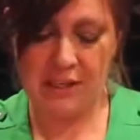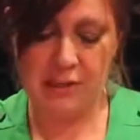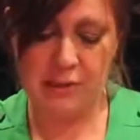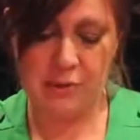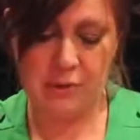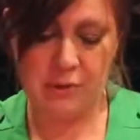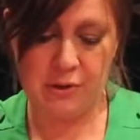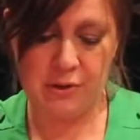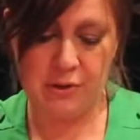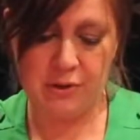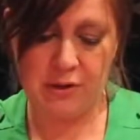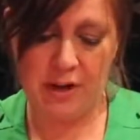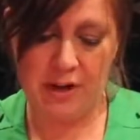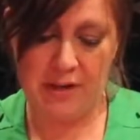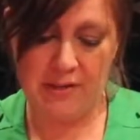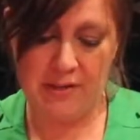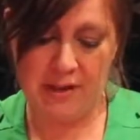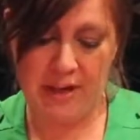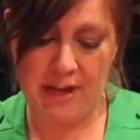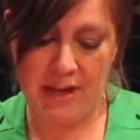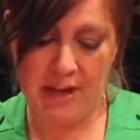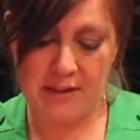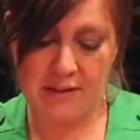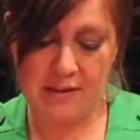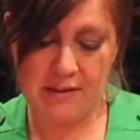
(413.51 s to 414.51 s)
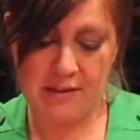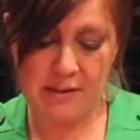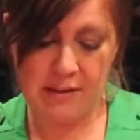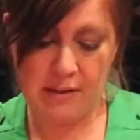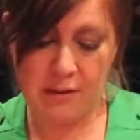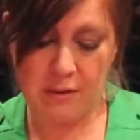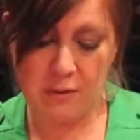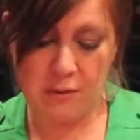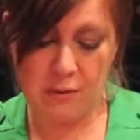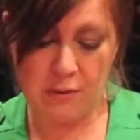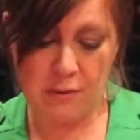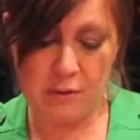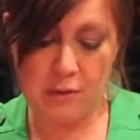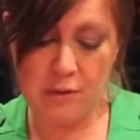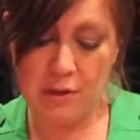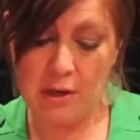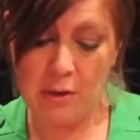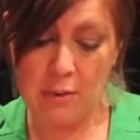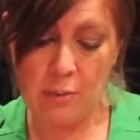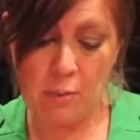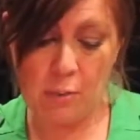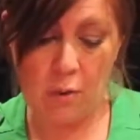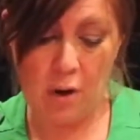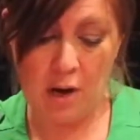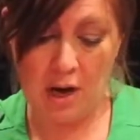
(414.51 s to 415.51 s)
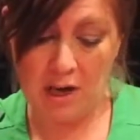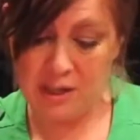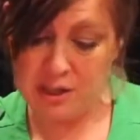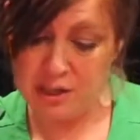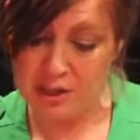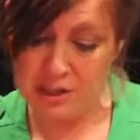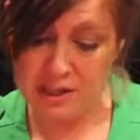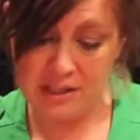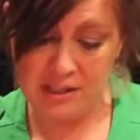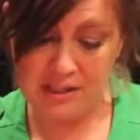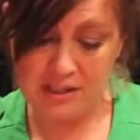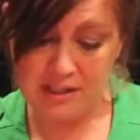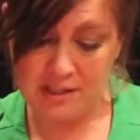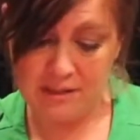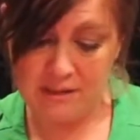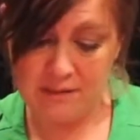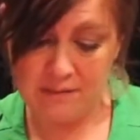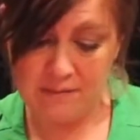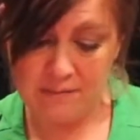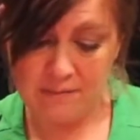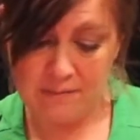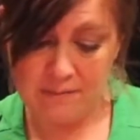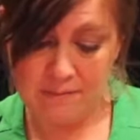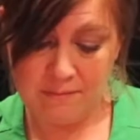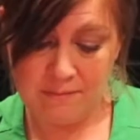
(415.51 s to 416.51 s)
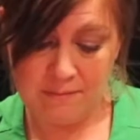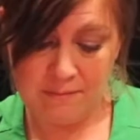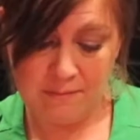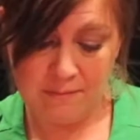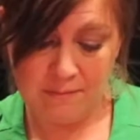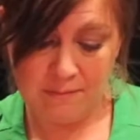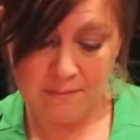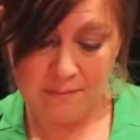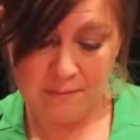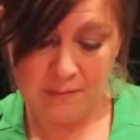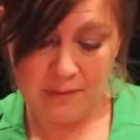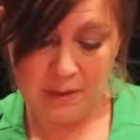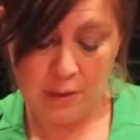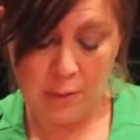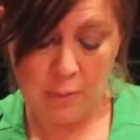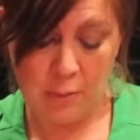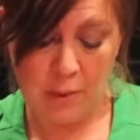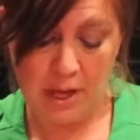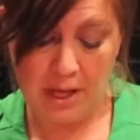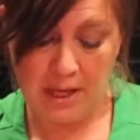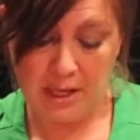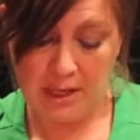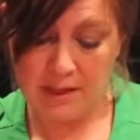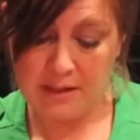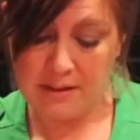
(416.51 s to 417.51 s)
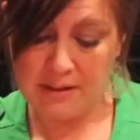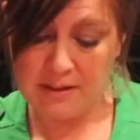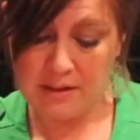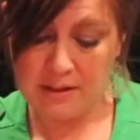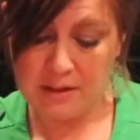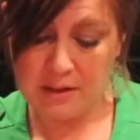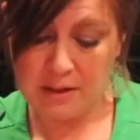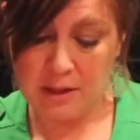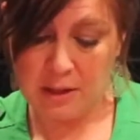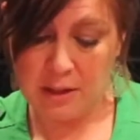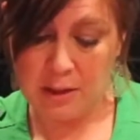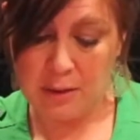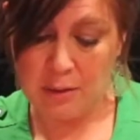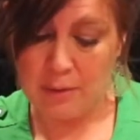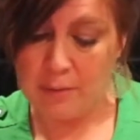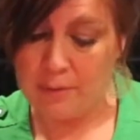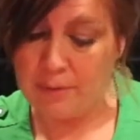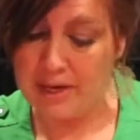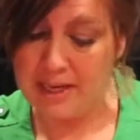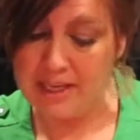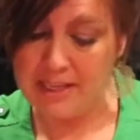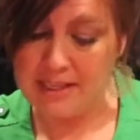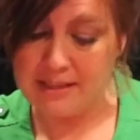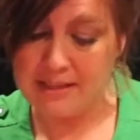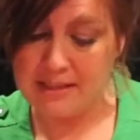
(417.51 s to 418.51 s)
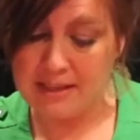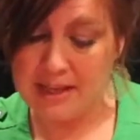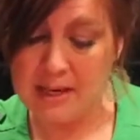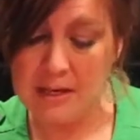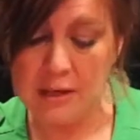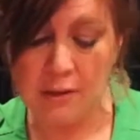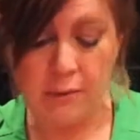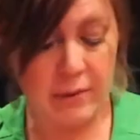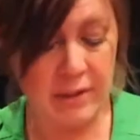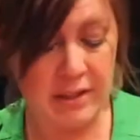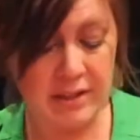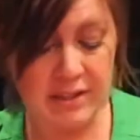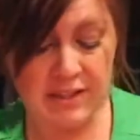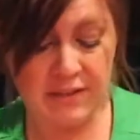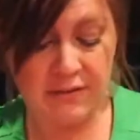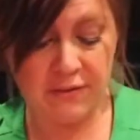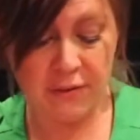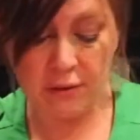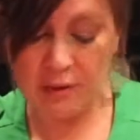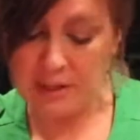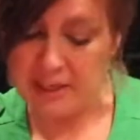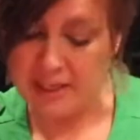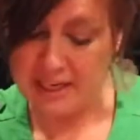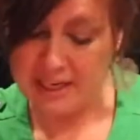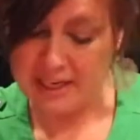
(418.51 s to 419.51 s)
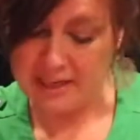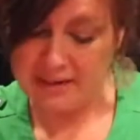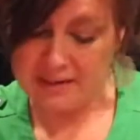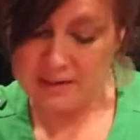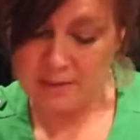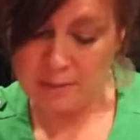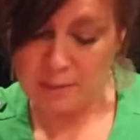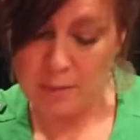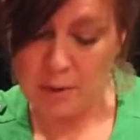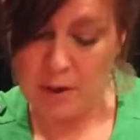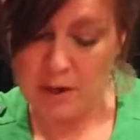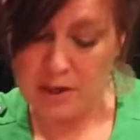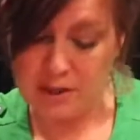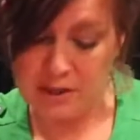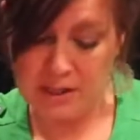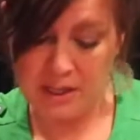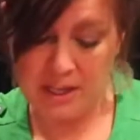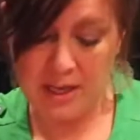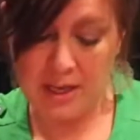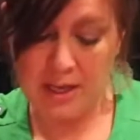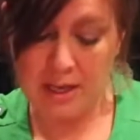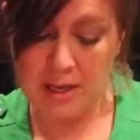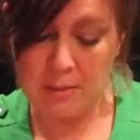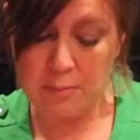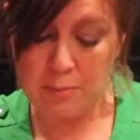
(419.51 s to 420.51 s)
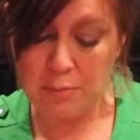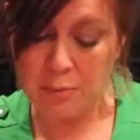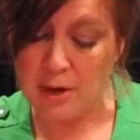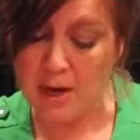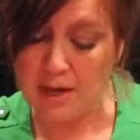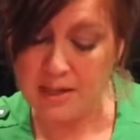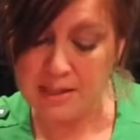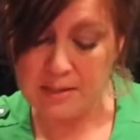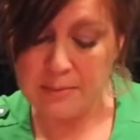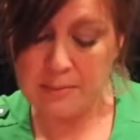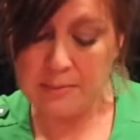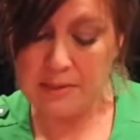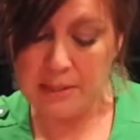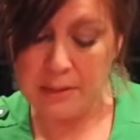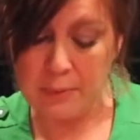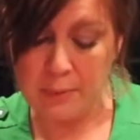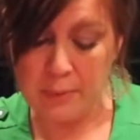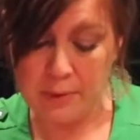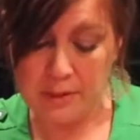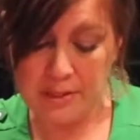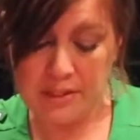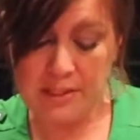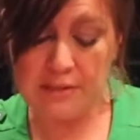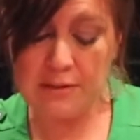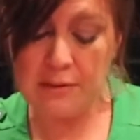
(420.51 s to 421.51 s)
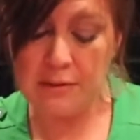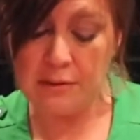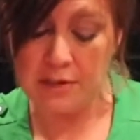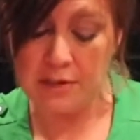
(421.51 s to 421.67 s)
enjoy trying that. So you can wash it, you wet it, you erase, and you exfoliate. Wash it approximately 1 to 2